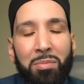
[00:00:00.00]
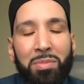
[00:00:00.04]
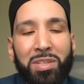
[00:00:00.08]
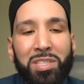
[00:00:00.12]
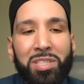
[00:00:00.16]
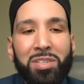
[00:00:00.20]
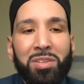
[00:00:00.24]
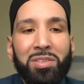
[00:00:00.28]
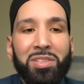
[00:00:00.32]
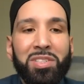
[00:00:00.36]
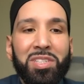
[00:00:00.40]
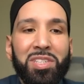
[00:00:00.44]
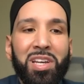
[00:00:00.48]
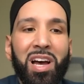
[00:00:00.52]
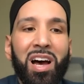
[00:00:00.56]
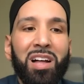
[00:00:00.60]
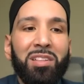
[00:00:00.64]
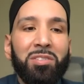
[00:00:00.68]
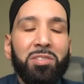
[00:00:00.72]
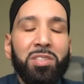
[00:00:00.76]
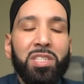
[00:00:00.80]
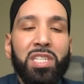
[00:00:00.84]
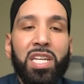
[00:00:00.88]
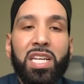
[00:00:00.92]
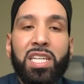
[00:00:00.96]
And so the
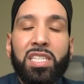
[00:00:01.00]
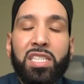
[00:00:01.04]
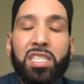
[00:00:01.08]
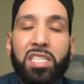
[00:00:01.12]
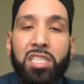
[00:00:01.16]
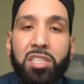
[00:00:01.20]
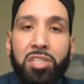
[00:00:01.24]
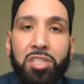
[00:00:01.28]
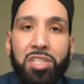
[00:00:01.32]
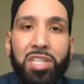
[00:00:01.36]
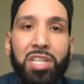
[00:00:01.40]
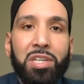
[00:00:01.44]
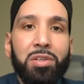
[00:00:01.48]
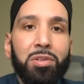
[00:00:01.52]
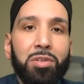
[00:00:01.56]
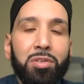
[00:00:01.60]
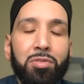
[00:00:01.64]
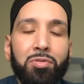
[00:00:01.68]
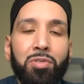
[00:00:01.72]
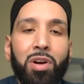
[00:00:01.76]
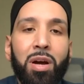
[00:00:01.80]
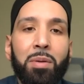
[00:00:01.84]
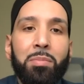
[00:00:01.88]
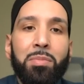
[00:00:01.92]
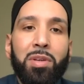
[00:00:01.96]
scholars say it's a shield
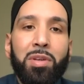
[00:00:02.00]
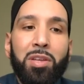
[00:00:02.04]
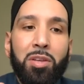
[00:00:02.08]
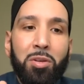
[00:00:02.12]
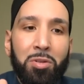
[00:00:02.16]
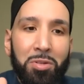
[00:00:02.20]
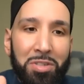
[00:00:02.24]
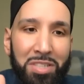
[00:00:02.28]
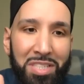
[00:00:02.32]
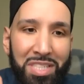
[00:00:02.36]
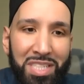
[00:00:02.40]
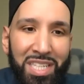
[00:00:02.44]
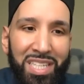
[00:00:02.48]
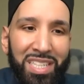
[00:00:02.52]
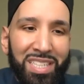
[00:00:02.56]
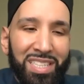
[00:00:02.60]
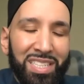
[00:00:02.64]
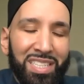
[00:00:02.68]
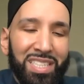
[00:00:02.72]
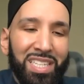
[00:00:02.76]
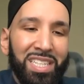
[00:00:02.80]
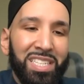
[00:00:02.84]
from your sins.